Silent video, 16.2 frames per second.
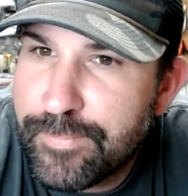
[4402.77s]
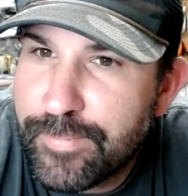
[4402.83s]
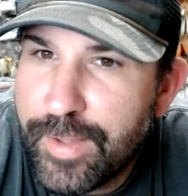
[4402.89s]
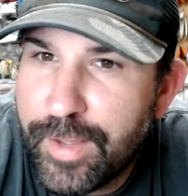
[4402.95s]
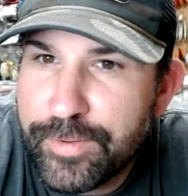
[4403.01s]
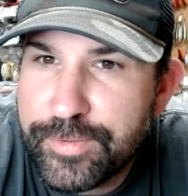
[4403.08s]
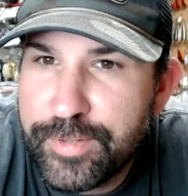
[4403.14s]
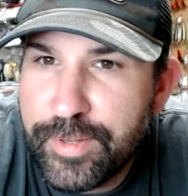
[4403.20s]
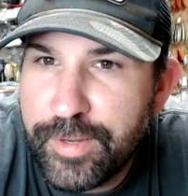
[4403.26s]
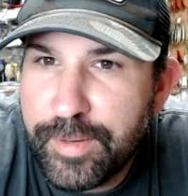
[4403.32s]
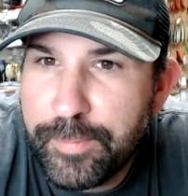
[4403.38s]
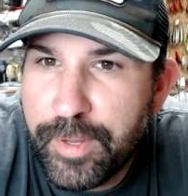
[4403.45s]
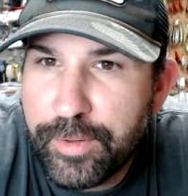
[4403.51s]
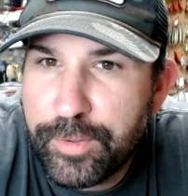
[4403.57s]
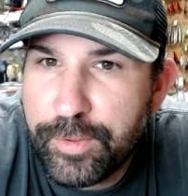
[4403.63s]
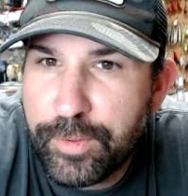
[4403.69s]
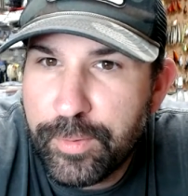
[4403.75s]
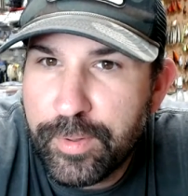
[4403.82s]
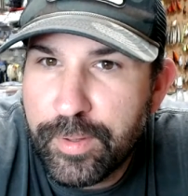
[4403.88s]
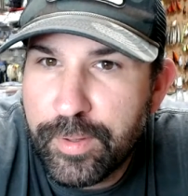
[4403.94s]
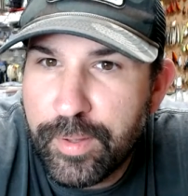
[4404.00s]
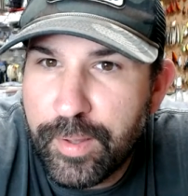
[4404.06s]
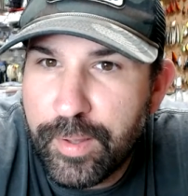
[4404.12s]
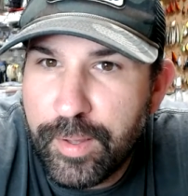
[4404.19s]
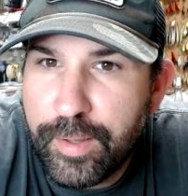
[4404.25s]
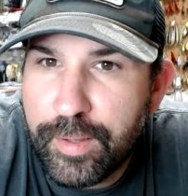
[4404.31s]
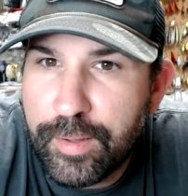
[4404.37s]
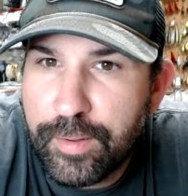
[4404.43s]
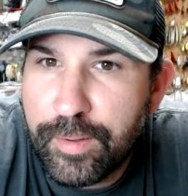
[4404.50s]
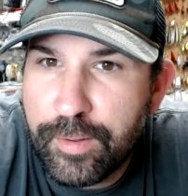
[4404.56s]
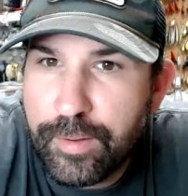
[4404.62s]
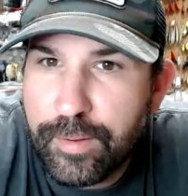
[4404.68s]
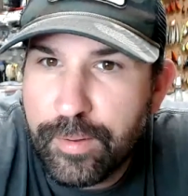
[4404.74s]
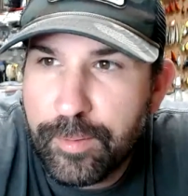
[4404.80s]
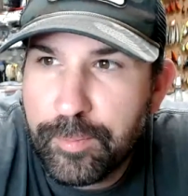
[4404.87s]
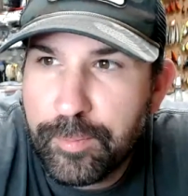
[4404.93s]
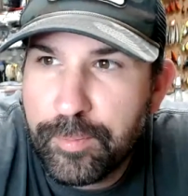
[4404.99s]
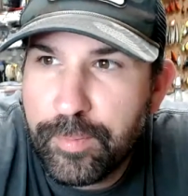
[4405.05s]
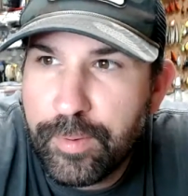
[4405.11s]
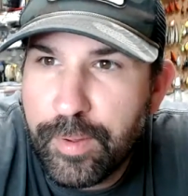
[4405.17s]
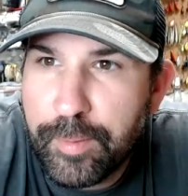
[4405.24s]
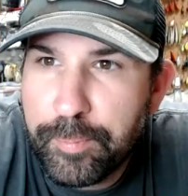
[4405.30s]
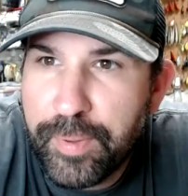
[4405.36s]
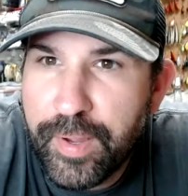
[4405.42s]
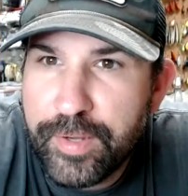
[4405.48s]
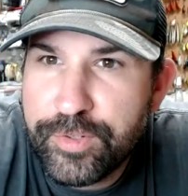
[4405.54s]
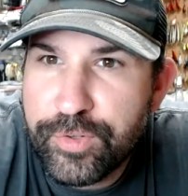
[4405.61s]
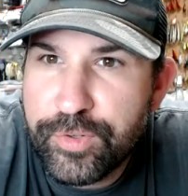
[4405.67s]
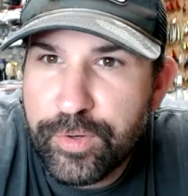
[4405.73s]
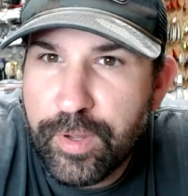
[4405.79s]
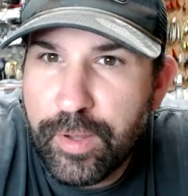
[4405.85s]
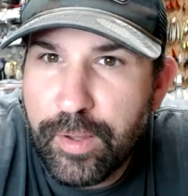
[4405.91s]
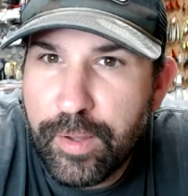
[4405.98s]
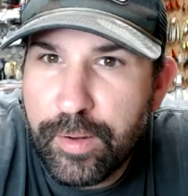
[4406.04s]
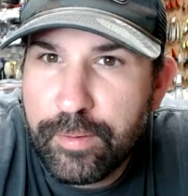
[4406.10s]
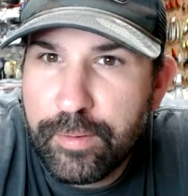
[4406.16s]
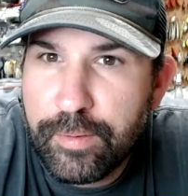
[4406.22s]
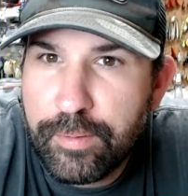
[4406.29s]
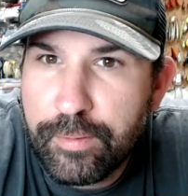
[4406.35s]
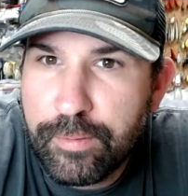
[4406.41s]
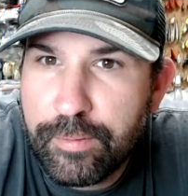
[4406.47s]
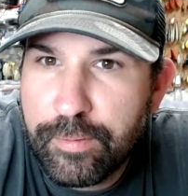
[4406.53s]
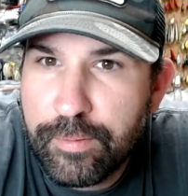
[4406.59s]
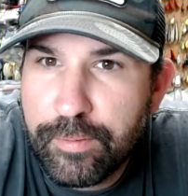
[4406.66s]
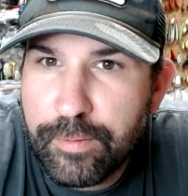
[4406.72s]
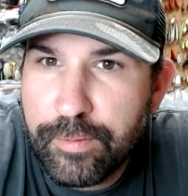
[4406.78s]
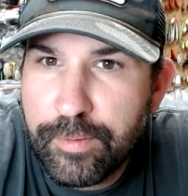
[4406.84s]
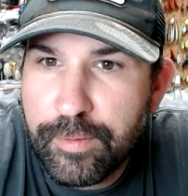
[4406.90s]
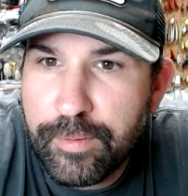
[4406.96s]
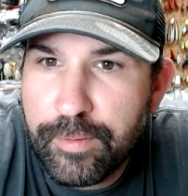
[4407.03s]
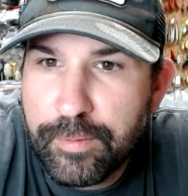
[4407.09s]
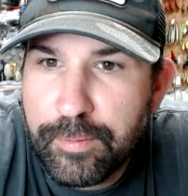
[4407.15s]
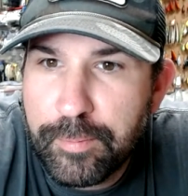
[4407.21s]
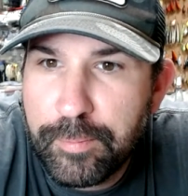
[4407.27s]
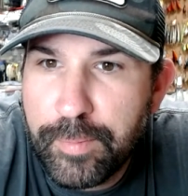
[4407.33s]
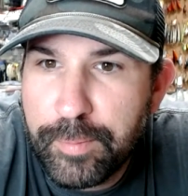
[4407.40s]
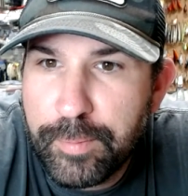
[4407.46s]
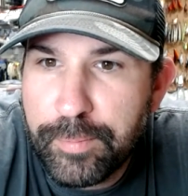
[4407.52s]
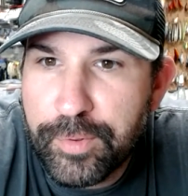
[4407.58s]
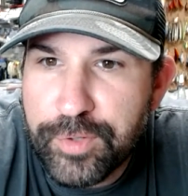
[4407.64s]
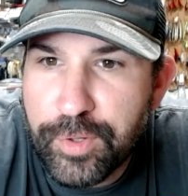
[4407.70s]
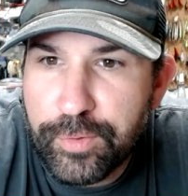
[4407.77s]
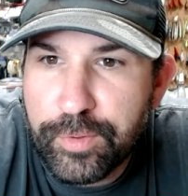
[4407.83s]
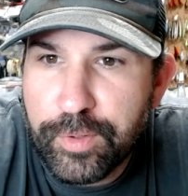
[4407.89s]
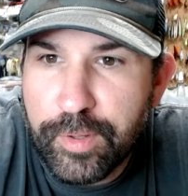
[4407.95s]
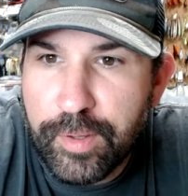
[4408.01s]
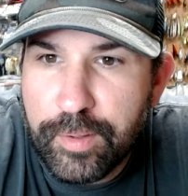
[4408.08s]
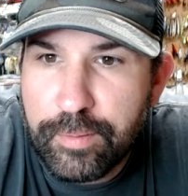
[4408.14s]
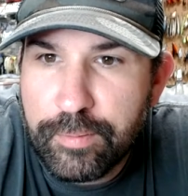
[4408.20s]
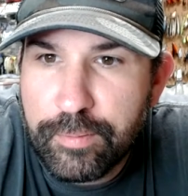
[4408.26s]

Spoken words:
was thinking about doing a Patreon members only